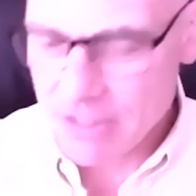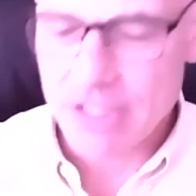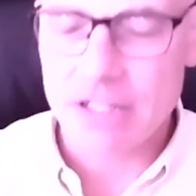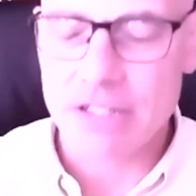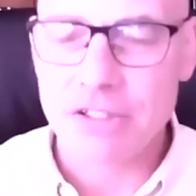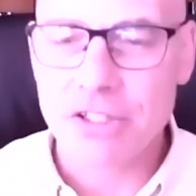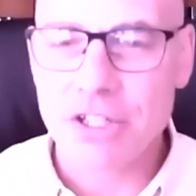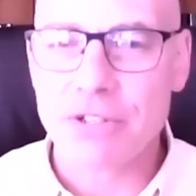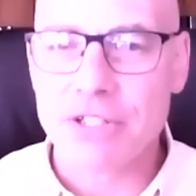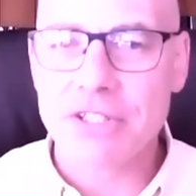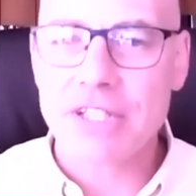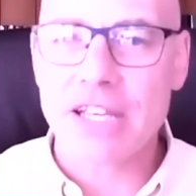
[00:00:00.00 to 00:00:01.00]
in
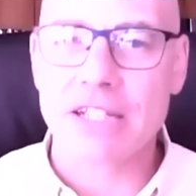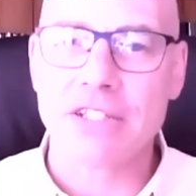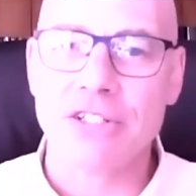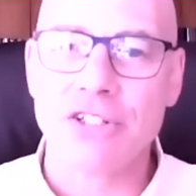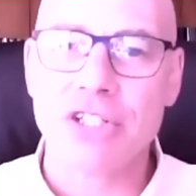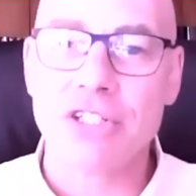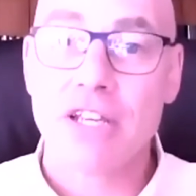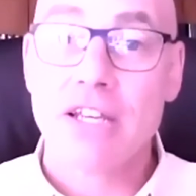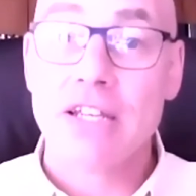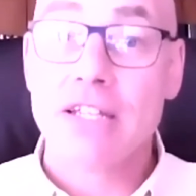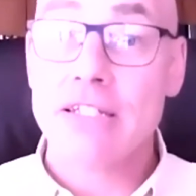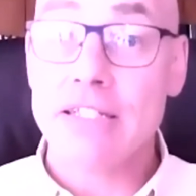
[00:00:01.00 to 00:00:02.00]
series 6, and she's
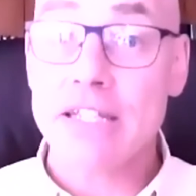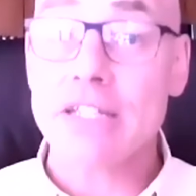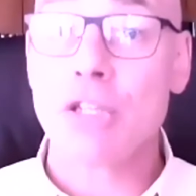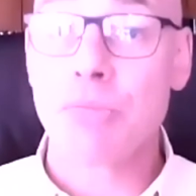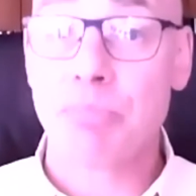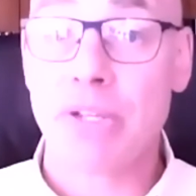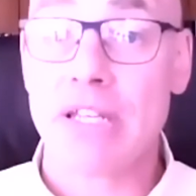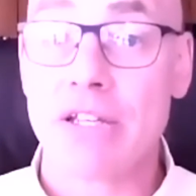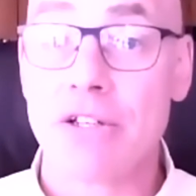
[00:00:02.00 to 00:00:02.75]
disciplining